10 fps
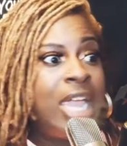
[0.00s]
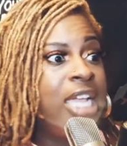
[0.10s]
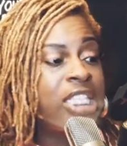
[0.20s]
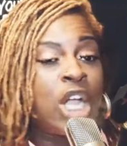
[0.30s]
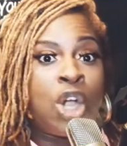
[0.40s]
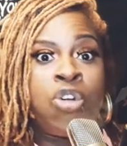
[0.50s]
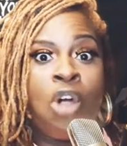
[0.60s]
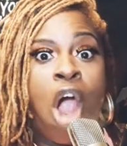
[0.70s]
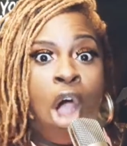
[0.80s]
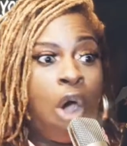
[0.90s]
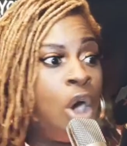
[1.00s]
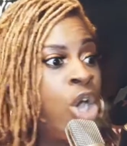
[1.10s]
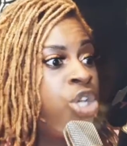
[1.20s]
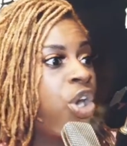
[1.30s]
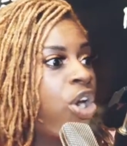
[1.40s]
It's a
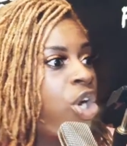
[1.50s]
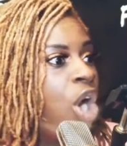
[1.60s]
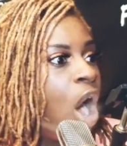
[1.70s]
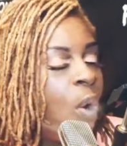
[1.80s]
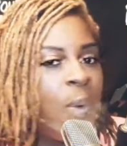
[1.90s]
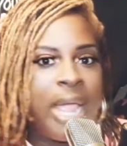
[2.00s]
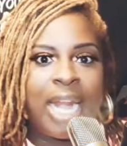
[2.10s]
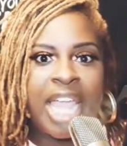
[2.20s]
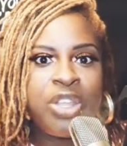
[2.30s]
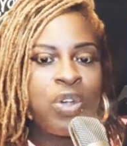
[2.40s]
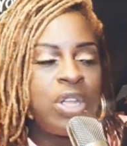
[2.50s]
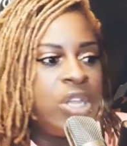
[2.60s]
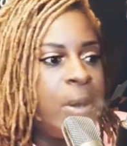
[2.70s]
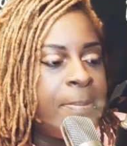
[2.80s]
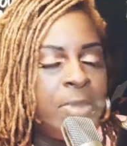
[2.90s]
crawl. You're going. Like you're
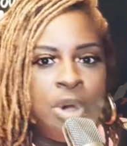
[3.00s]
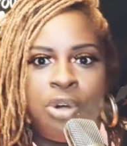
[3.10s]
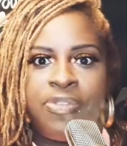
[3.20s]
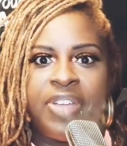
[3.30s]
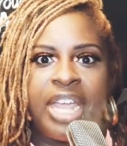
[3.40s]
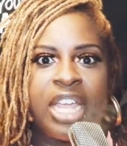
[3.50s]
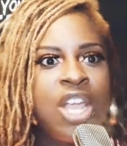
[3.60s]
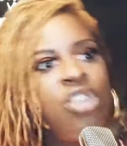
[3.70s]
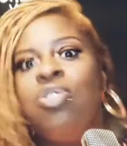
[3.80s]
you're moving.